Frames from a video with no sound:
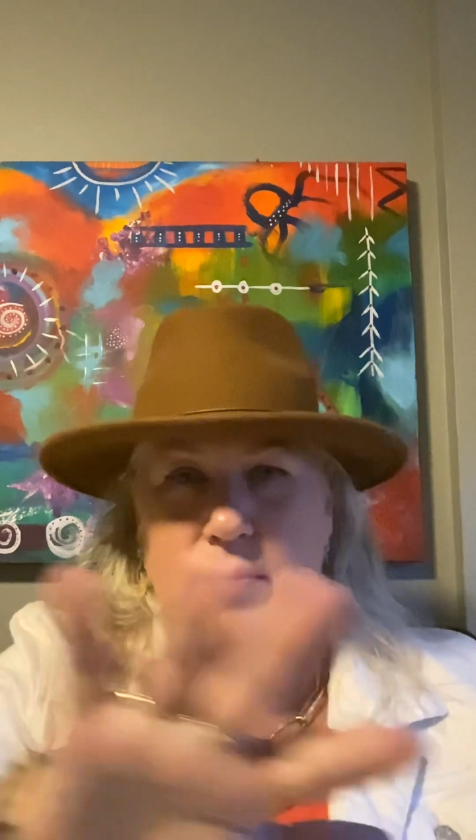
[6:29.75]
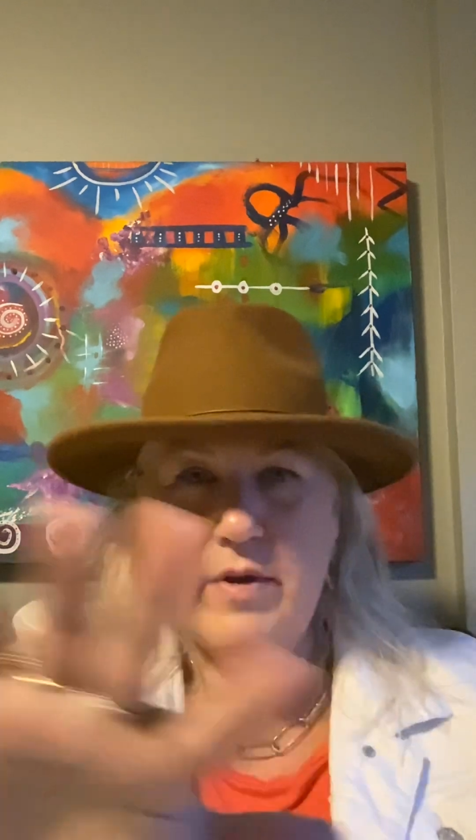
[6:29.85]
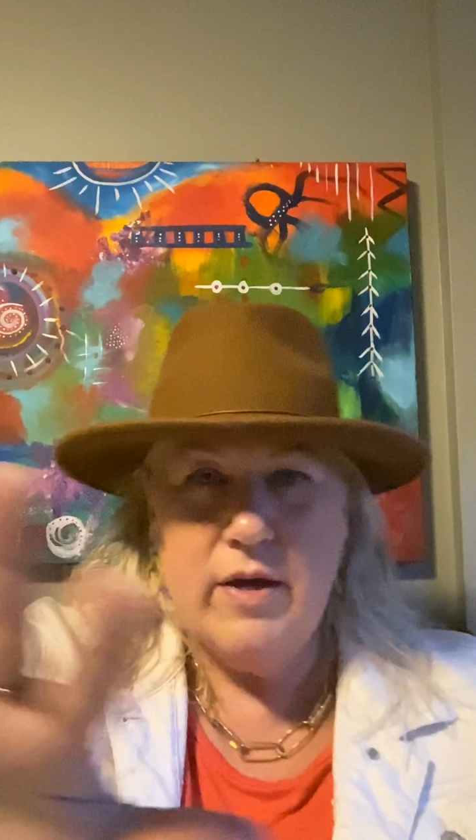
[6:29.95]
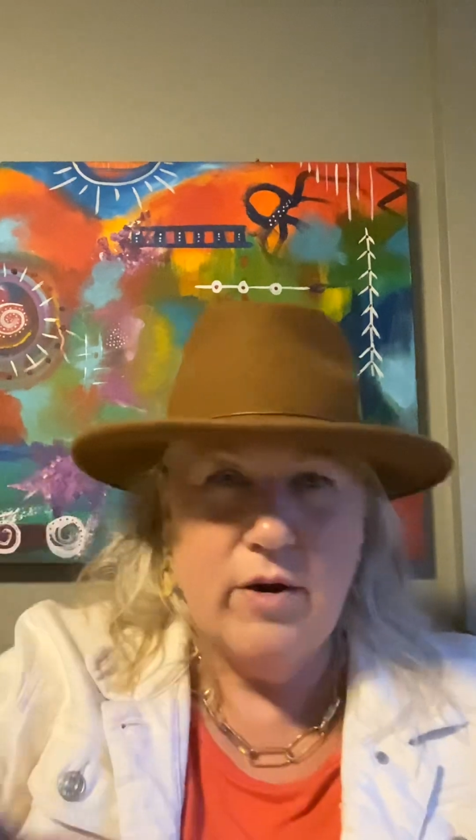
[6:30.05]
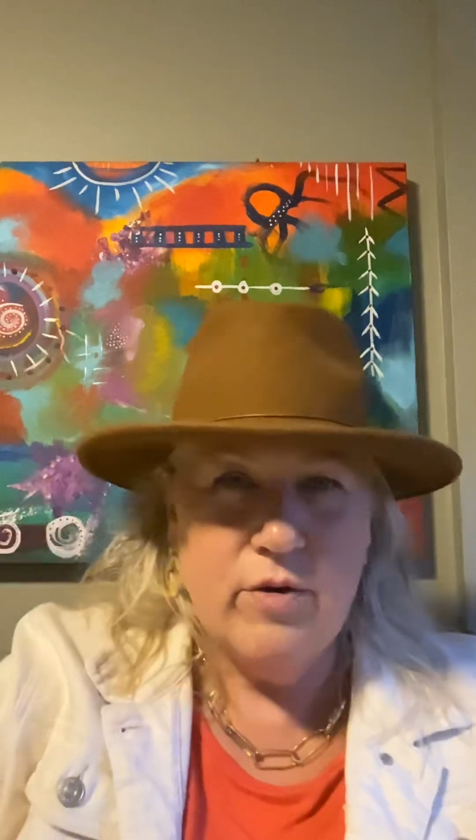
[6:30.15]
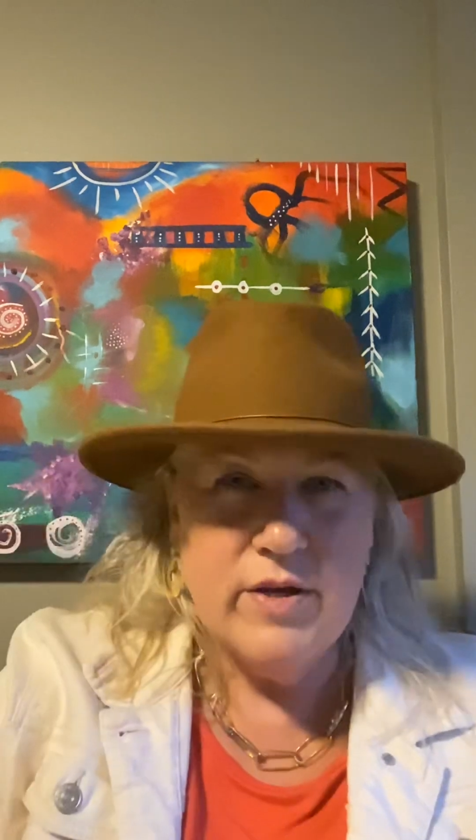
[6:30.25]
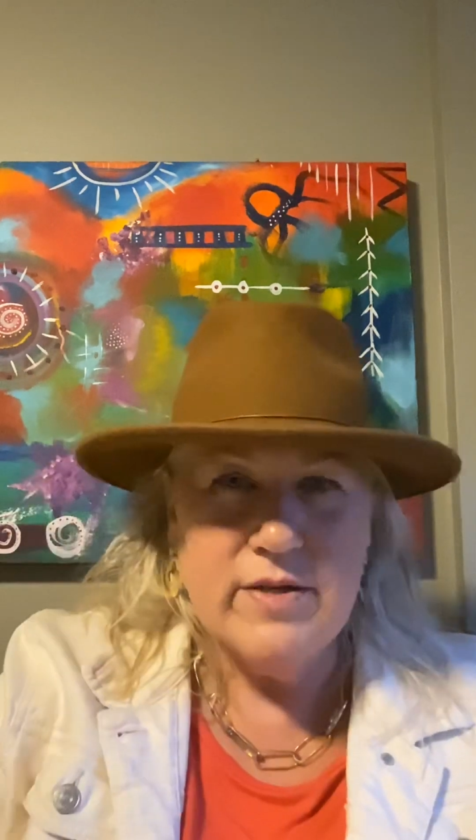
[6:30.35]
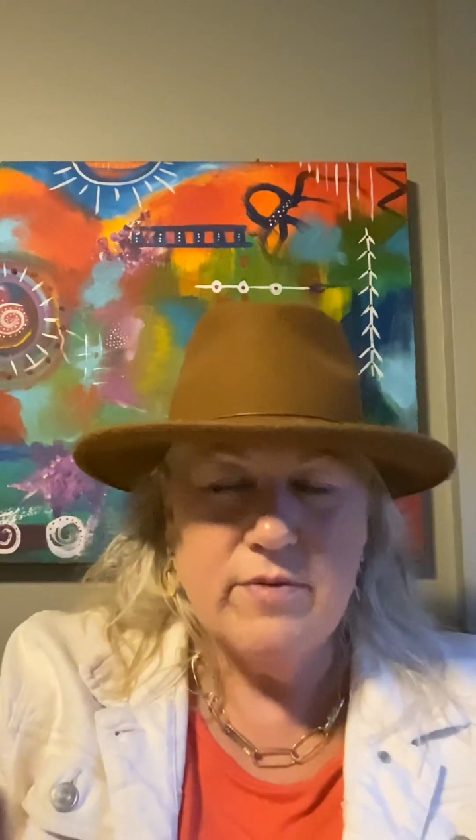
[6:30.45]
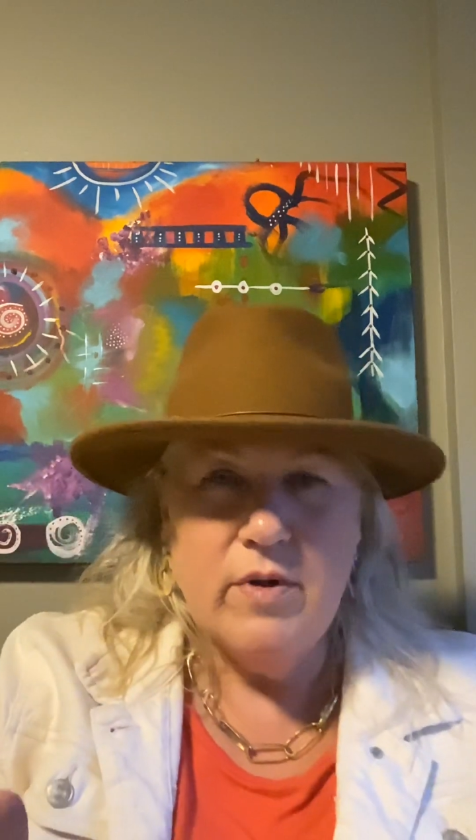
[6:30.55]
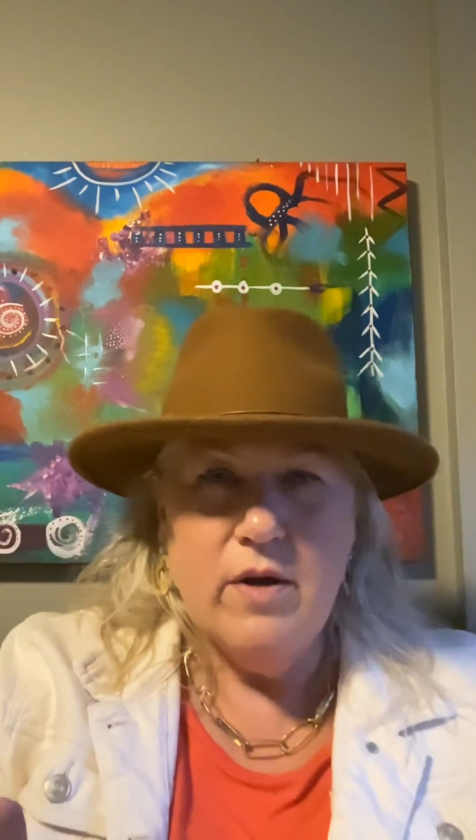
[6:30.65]
you know,
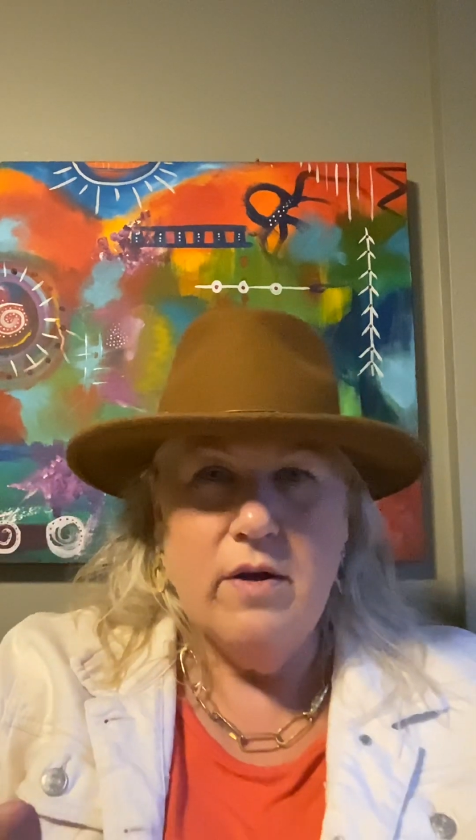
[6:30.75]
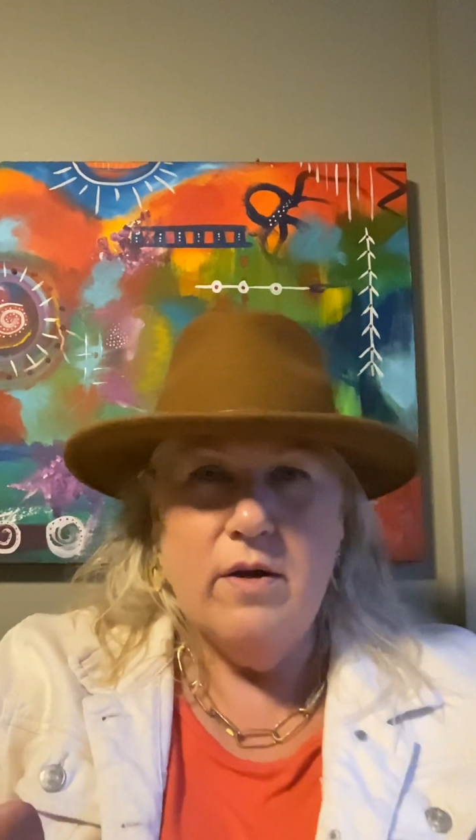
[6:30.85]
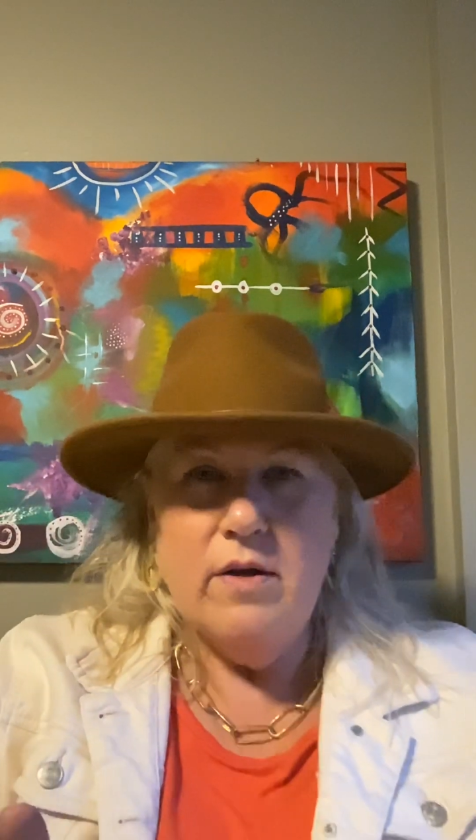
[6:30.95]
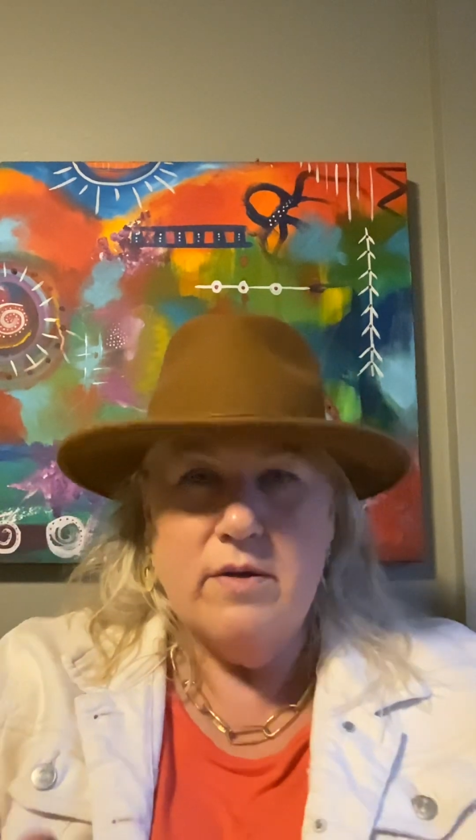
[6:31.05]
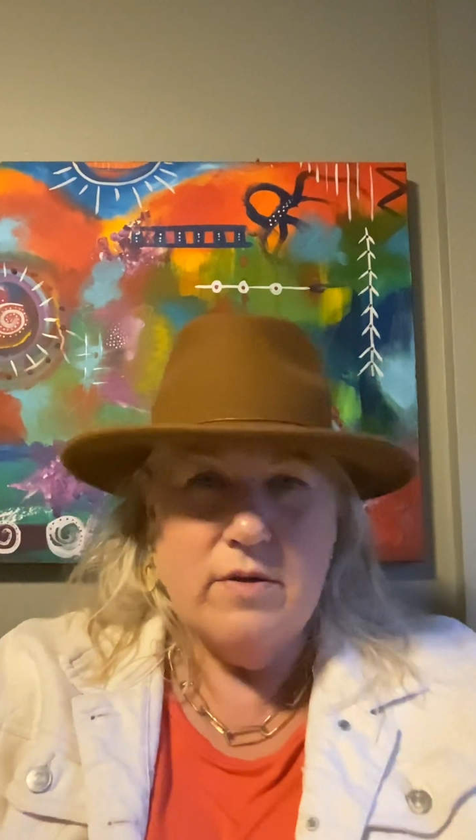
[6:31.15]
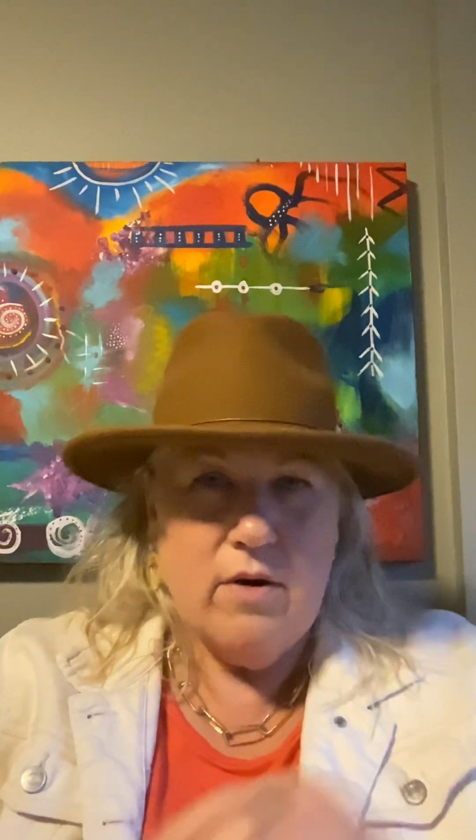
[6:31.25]
the, is,